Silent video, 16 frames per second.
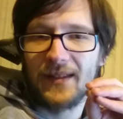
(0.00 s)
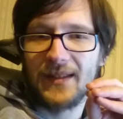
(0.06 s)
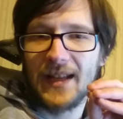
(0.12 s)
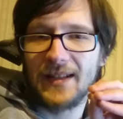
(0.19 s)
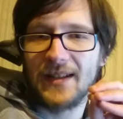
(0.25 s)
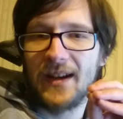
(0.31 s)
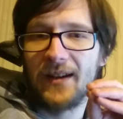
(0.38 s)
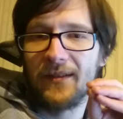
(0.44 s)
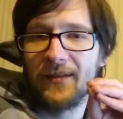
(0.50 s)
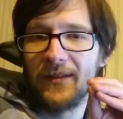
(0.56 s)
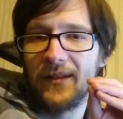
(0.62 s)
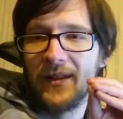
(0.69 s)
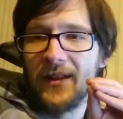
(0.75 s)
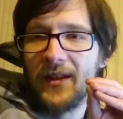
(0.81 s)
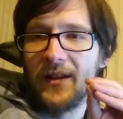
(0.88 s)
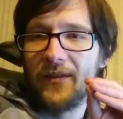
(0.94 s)
that are
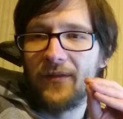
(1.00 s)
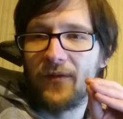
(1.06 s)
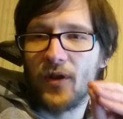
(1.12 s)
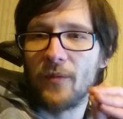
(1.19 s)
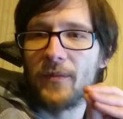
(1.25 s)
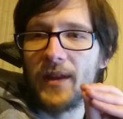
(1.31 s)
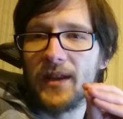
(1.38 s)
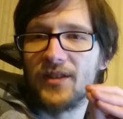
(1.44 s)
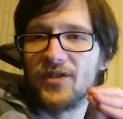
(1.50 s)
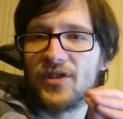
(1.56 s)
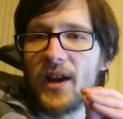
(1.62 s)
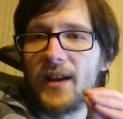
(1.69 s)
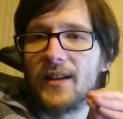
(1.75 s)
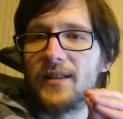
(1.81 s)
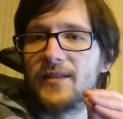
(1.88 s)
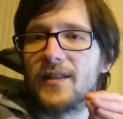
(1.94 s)
from the
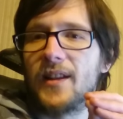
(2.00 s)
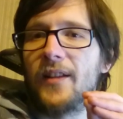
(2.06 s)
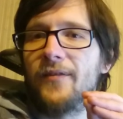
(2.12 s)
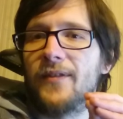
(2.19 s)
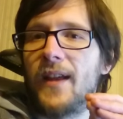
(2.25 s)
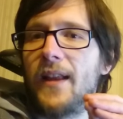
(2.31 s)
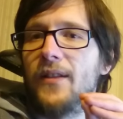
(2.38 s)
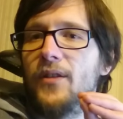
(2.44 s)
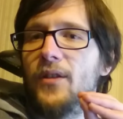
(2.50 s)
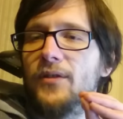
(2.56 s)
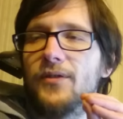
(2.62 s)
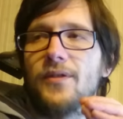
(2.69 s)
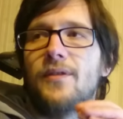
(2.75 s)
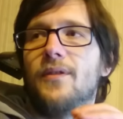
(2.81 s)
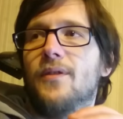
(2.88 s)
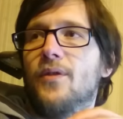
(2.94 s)
engine itself and
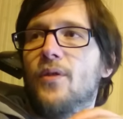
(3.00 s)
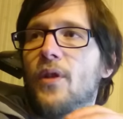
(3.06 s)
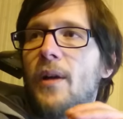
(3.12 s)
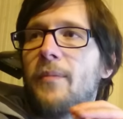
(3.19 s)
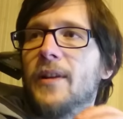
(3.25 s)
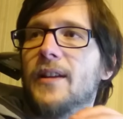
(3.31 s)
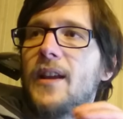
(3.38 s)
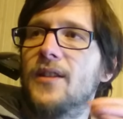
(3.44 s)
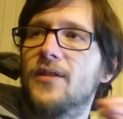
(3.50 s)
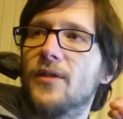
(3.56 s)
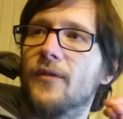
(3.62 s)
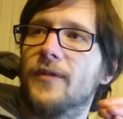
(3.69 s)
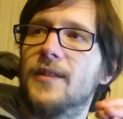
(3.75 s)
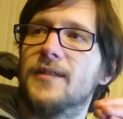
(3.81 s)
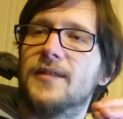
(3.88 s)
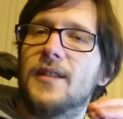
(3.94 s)
not your application
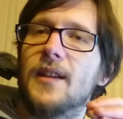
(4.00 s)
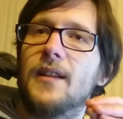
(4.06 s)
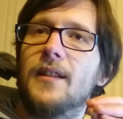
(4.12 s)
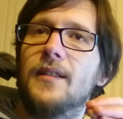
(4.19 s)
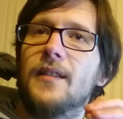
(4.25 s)
of the,